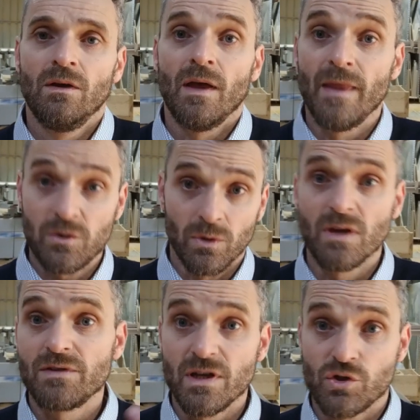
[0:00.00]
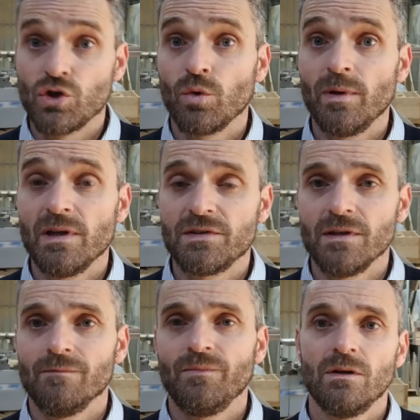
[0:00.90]
And that's what gives it its
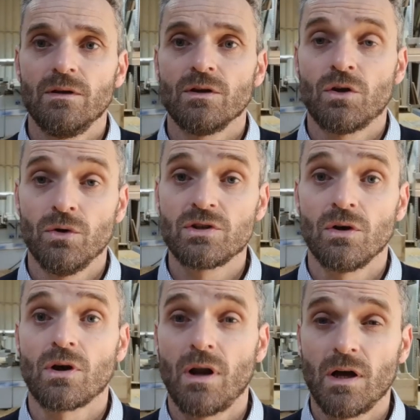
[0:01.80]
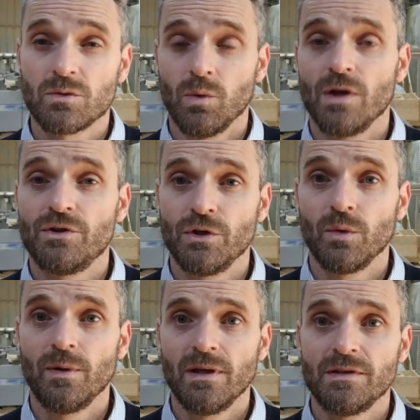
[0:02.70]
durability. Accoya's got class 1
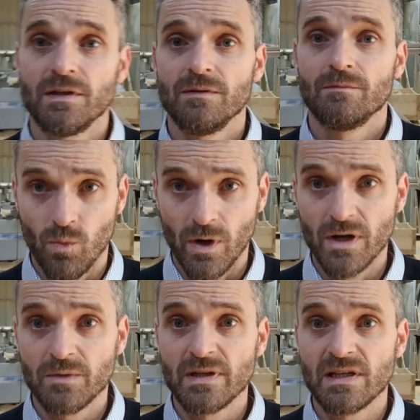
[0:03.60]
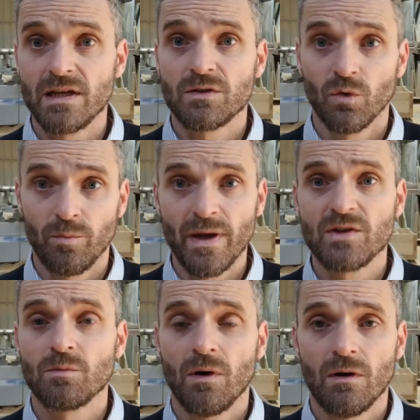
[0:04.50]
durability, whereas we said sort of
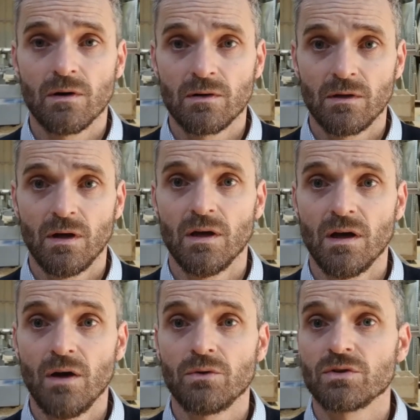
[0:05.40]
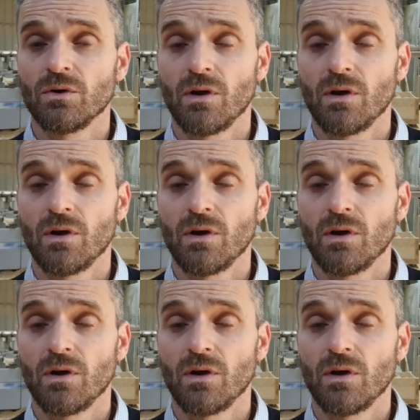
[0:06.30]
benchmark, oak has got